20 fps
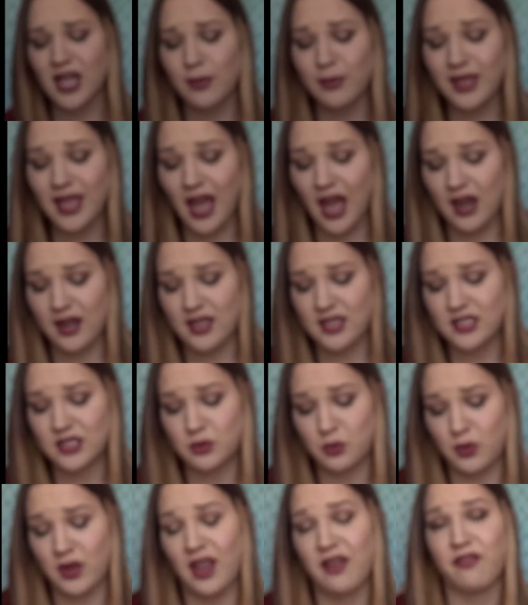I'll be
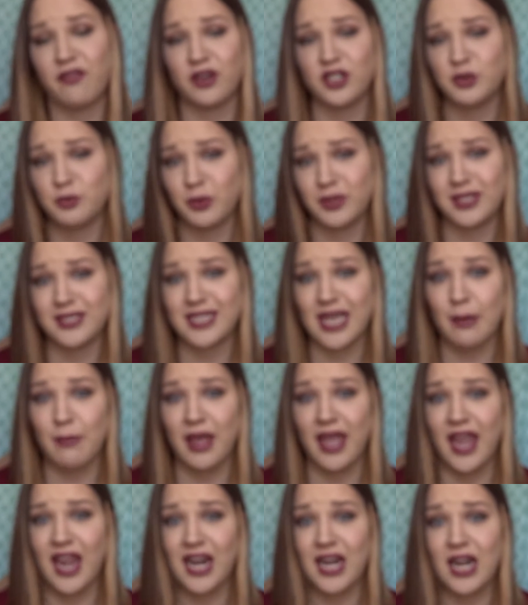honest, when I first put this on
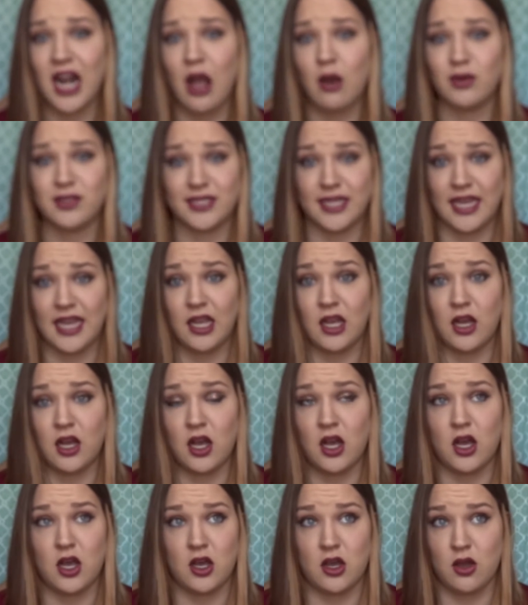my hair, I was like,
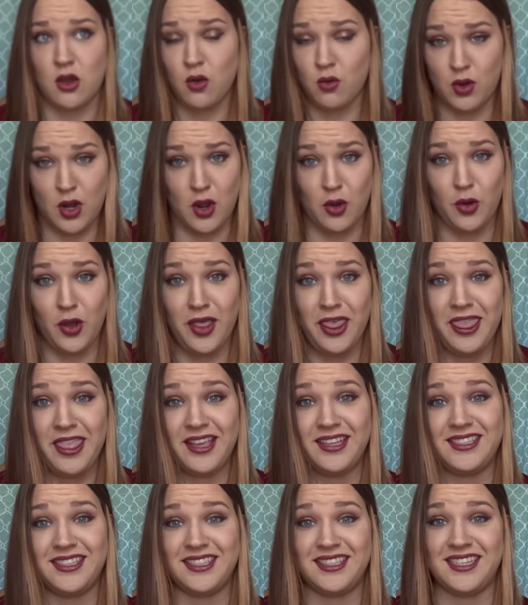oh no,
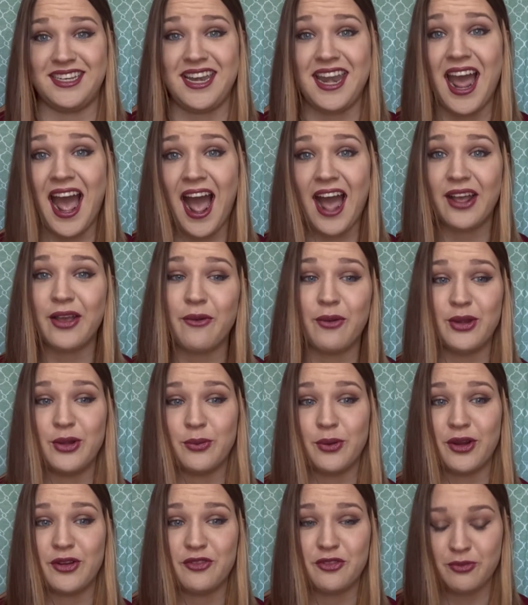this is not going to
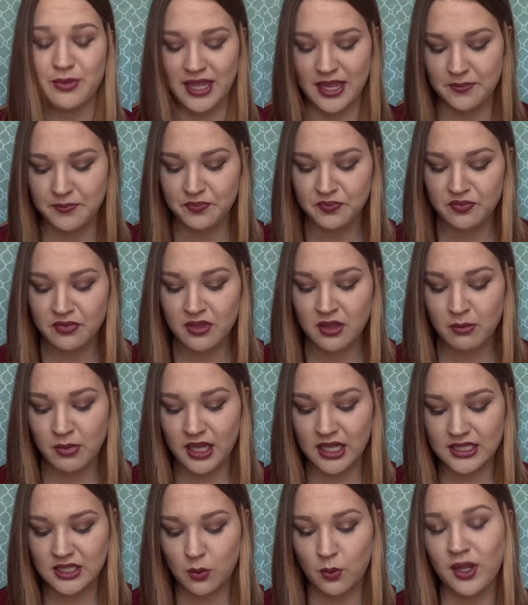work for me
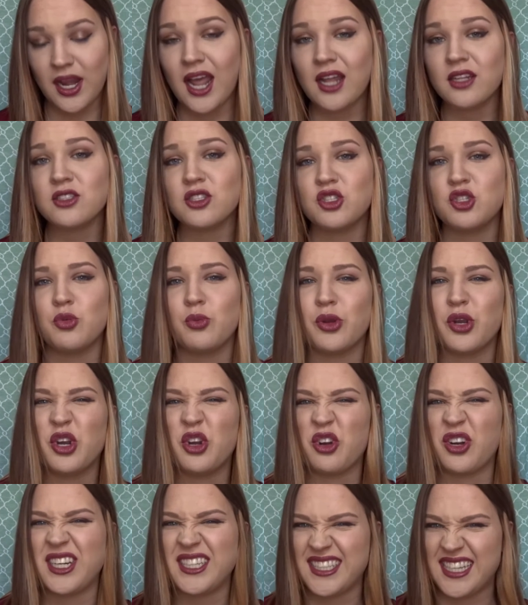because it went on super
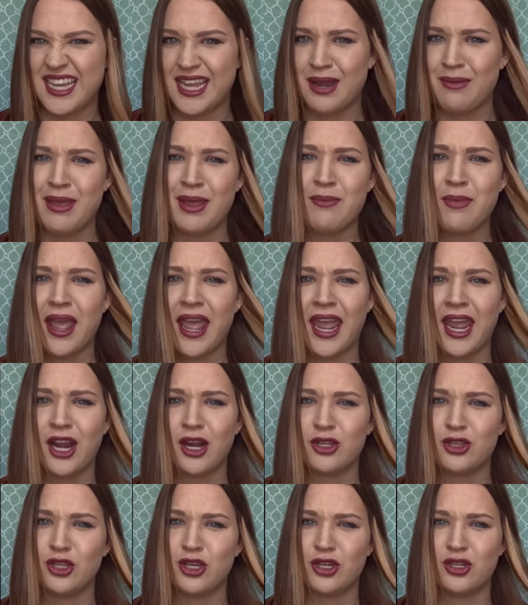greasy and it made my
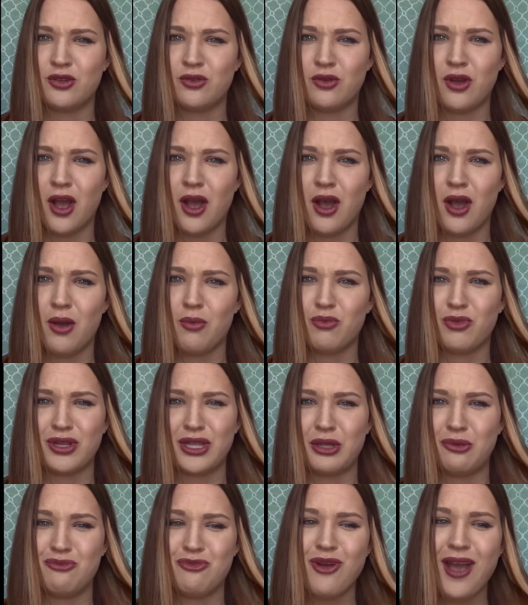hair look
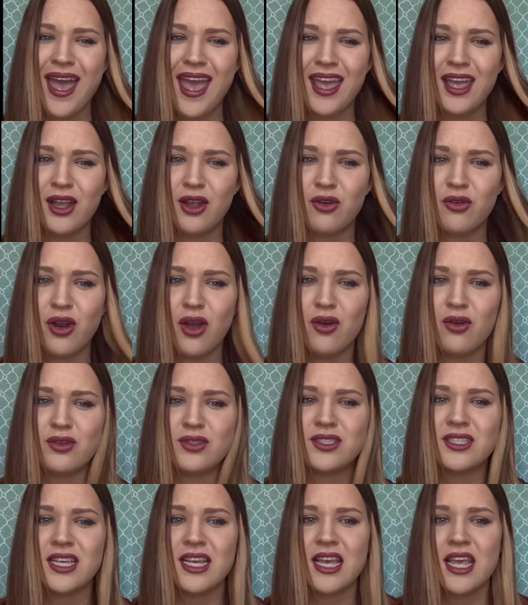really wet and
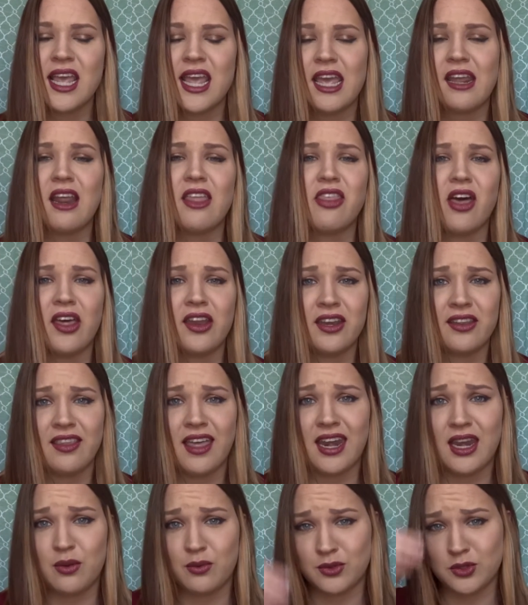gross, and I thought
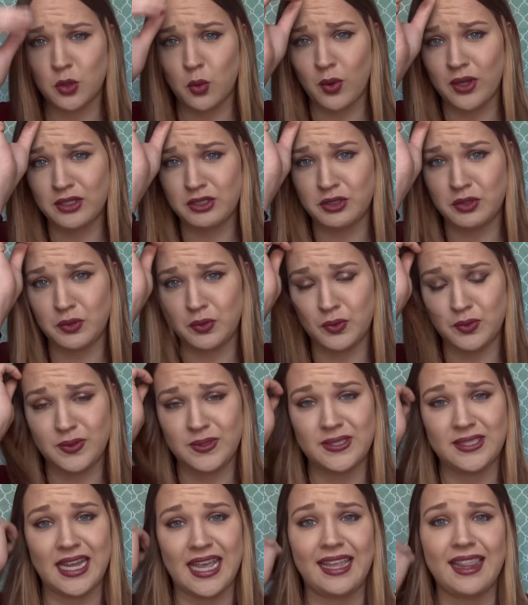that it was going to
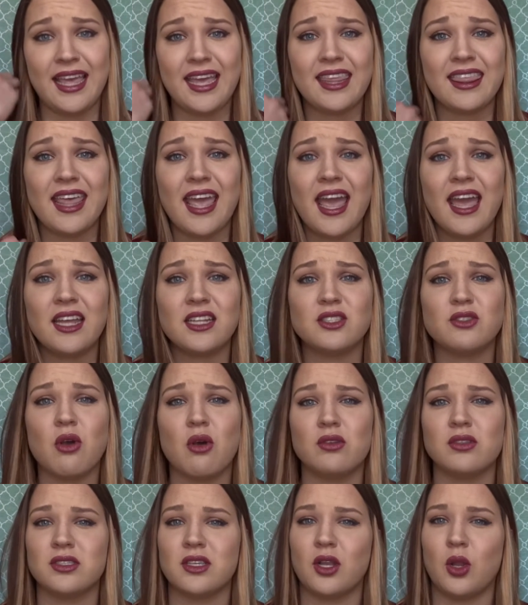stay like that, and
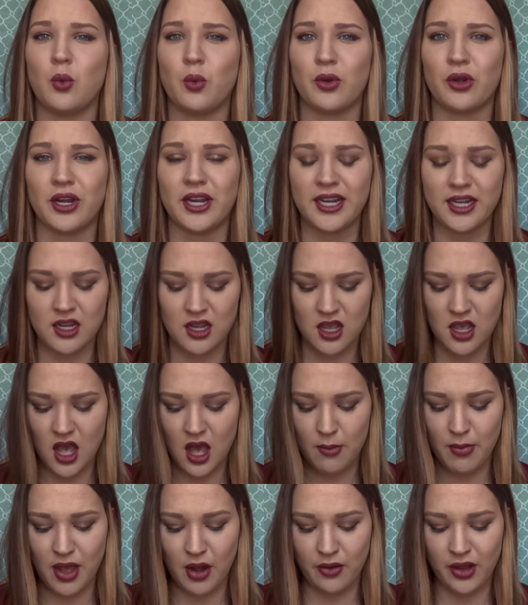so I was a little worried
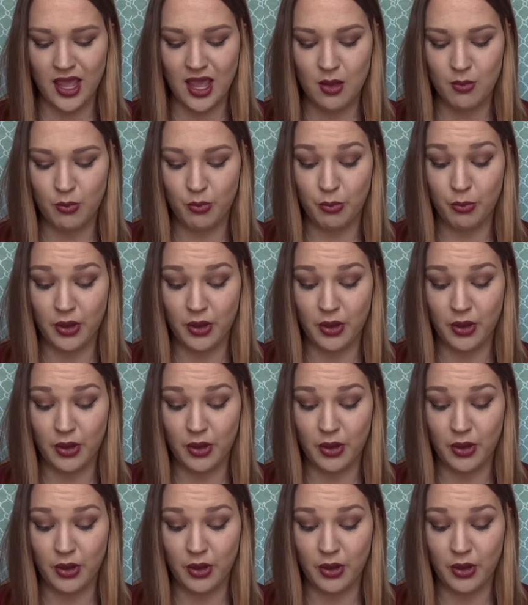about it.